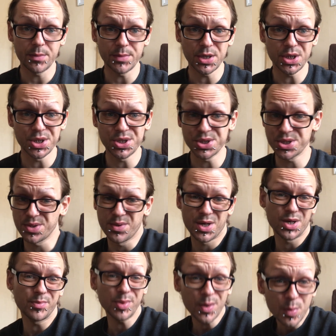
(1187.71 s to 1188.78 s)
You could just do a
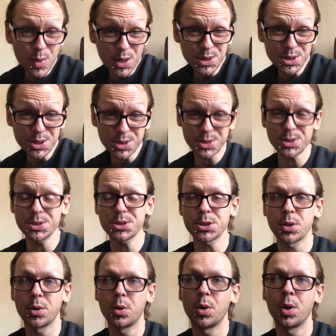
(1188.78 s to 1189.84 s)
couple of questions,
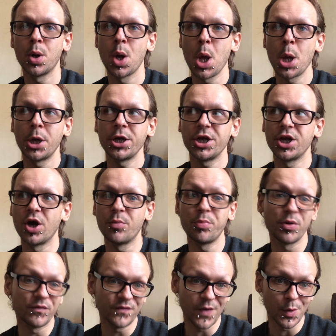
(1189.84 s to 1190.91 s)
or, you know,
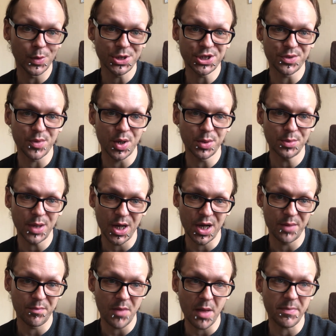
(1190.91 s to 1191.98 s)
put forward your own
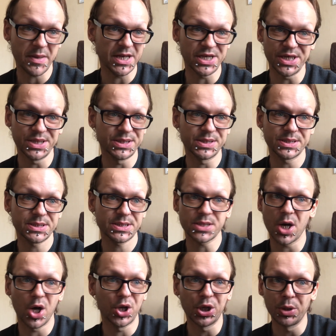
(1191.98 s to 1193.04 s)
opinions
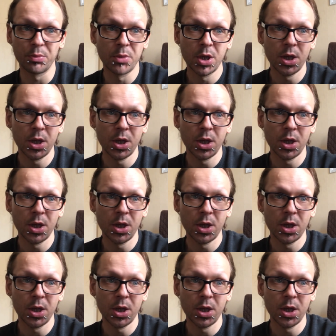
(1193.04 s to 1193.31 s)
on